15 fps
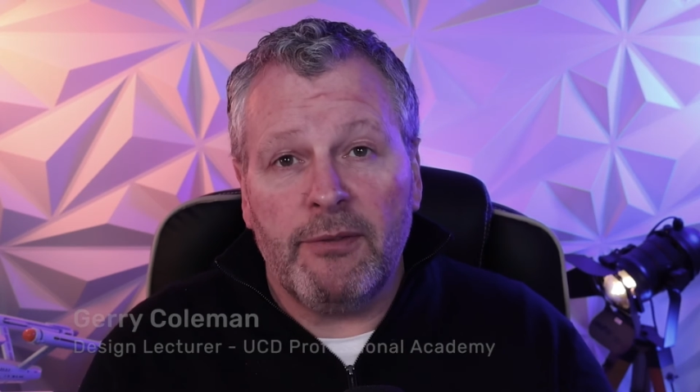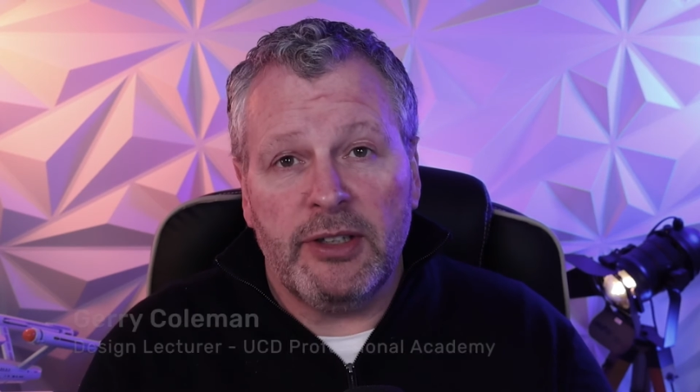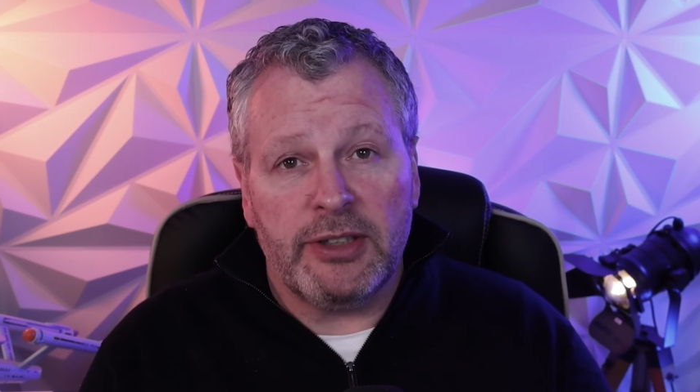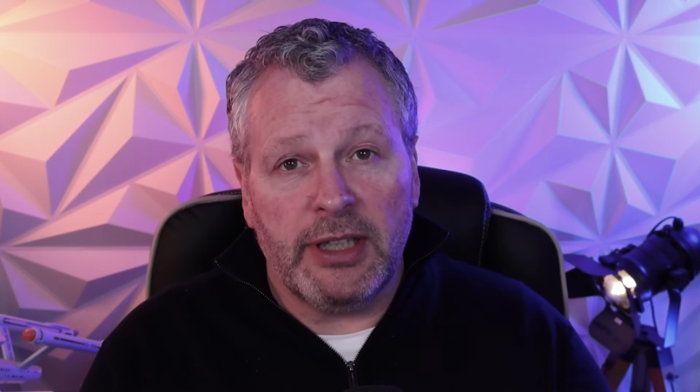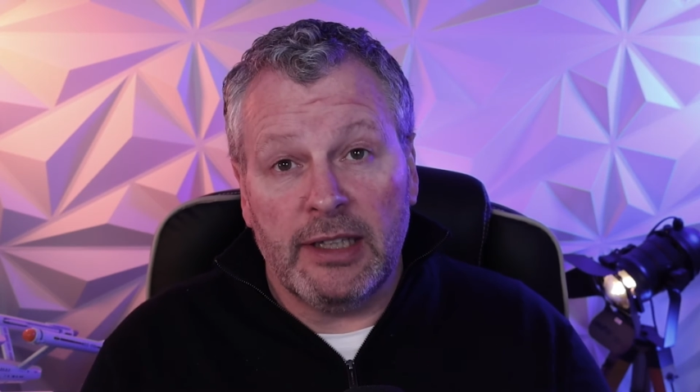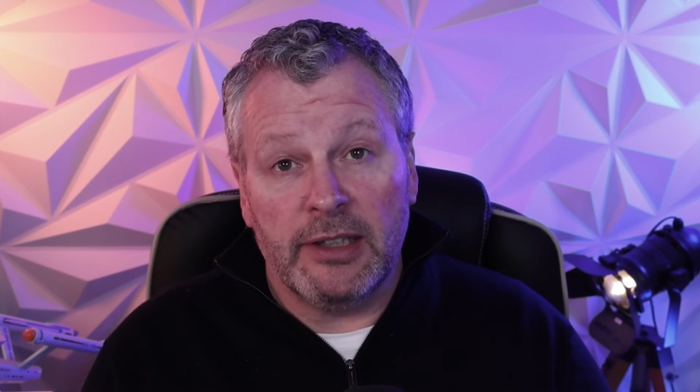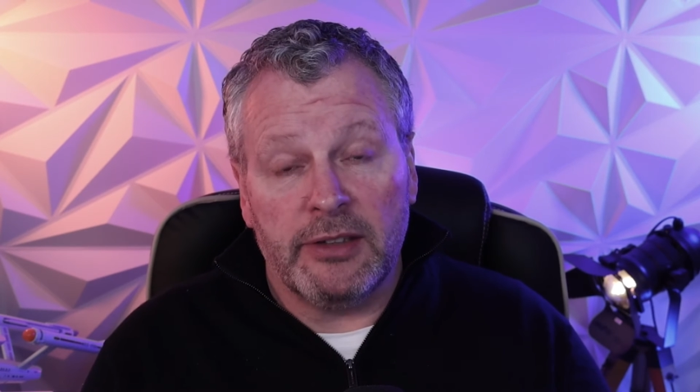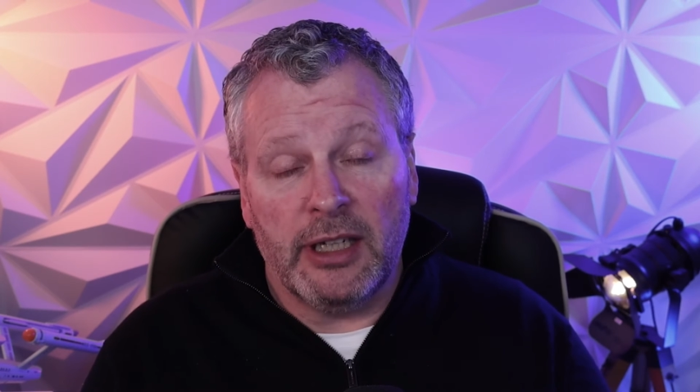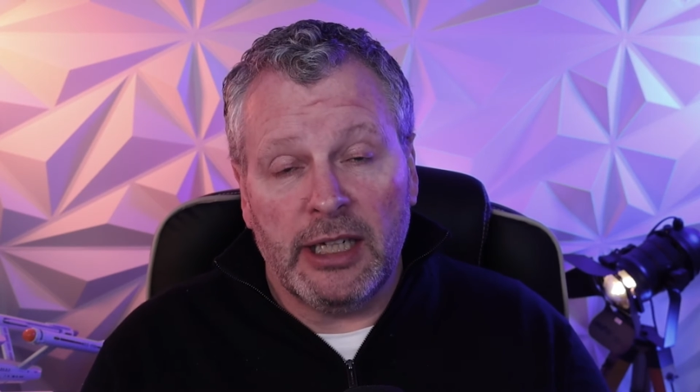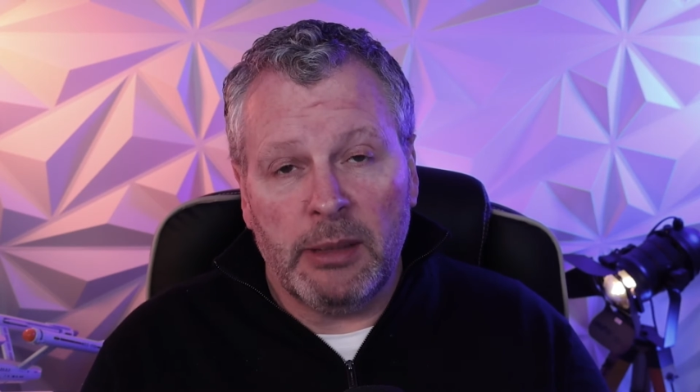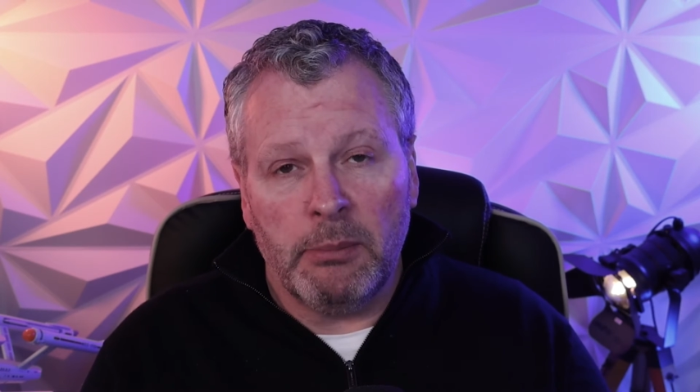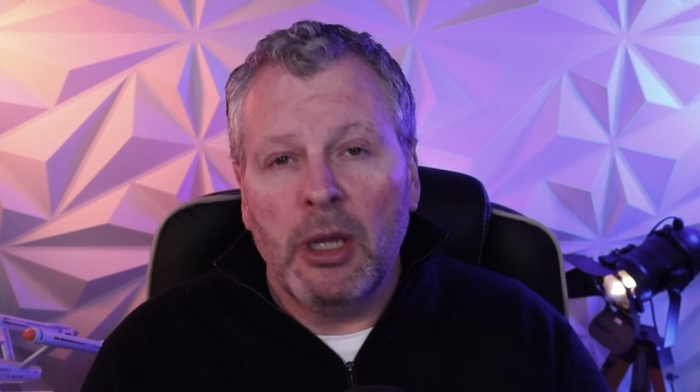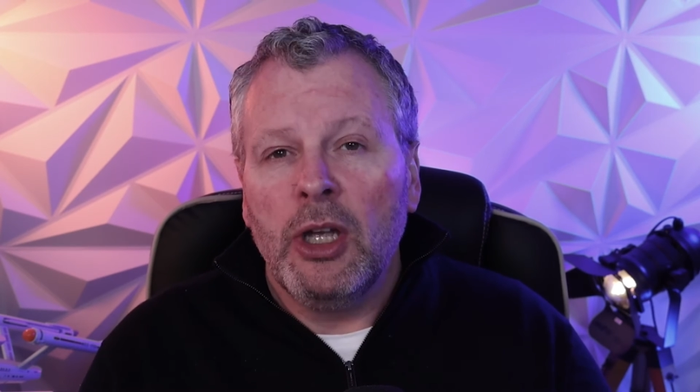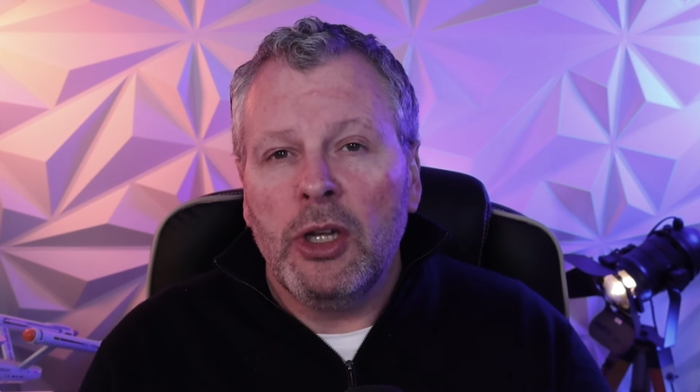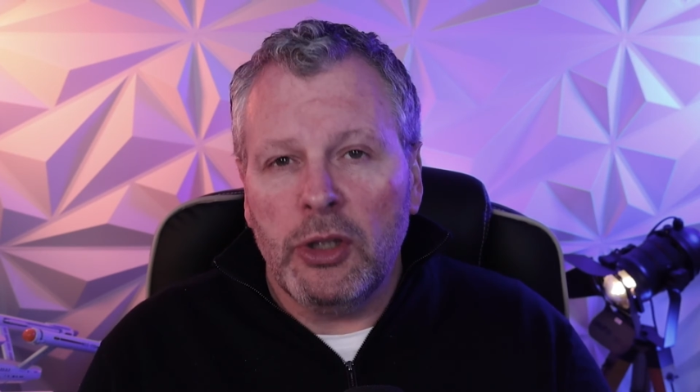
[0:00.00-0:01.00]
every single
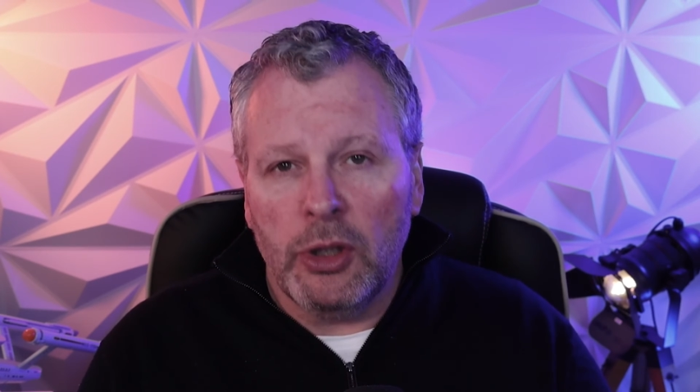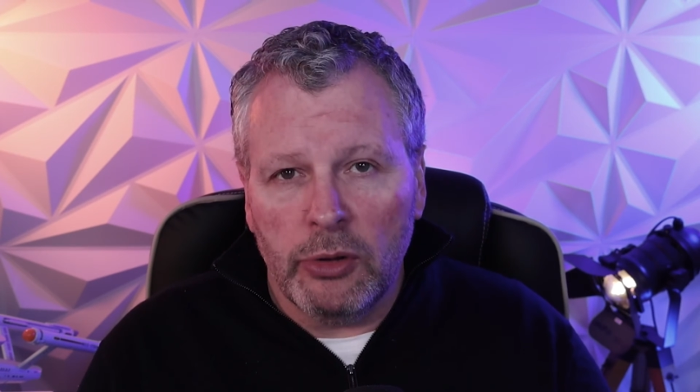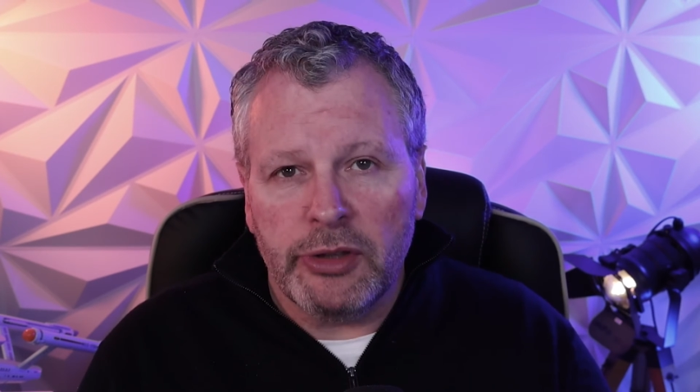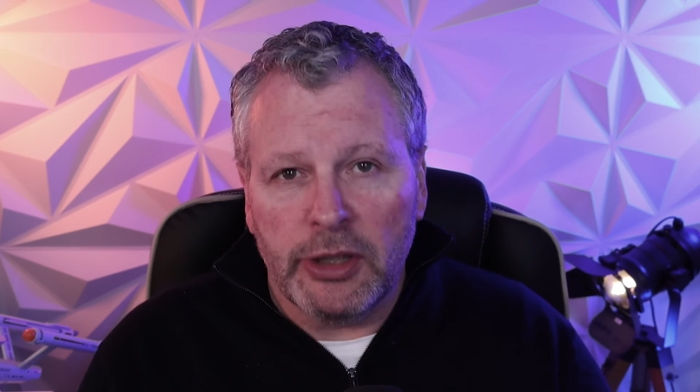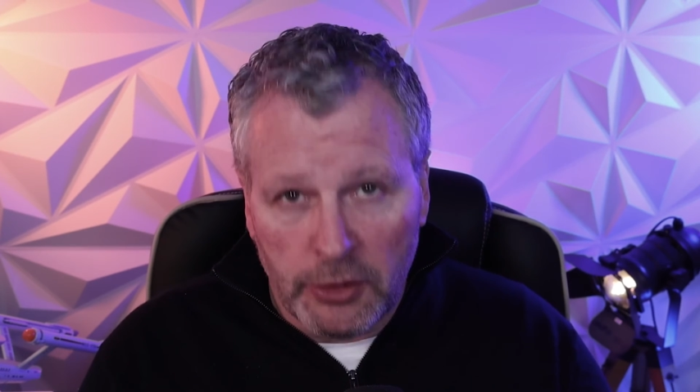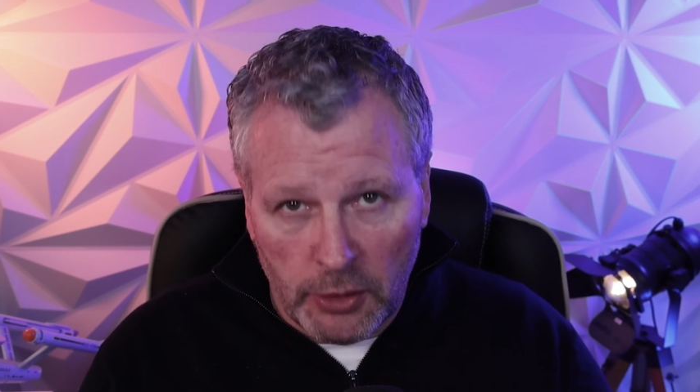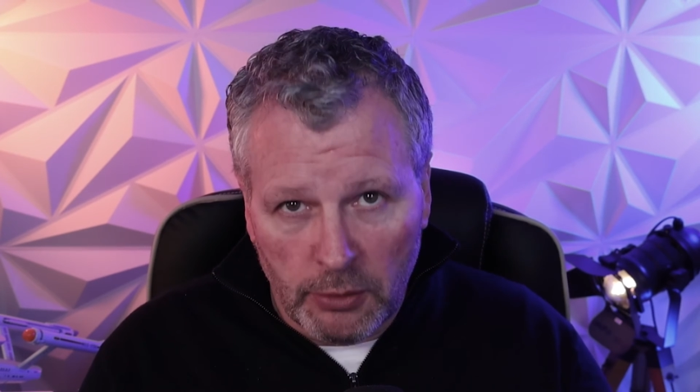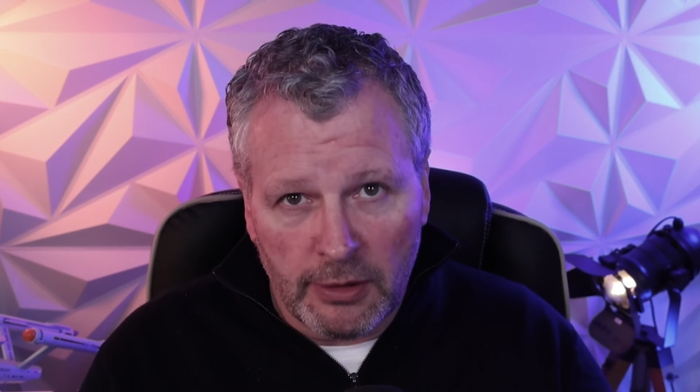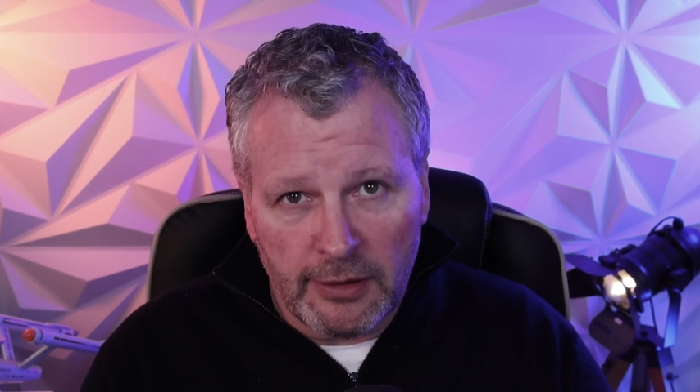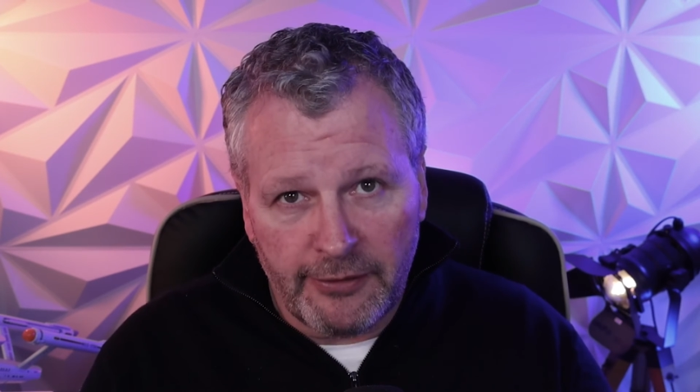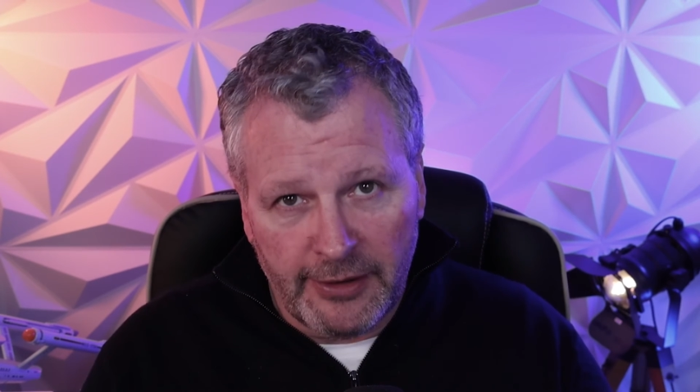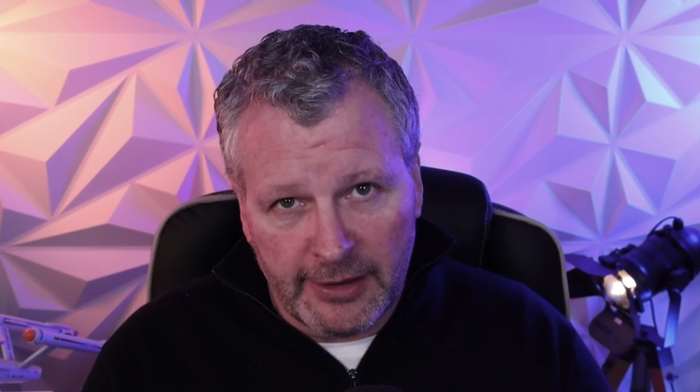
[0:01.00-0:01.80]
time using neural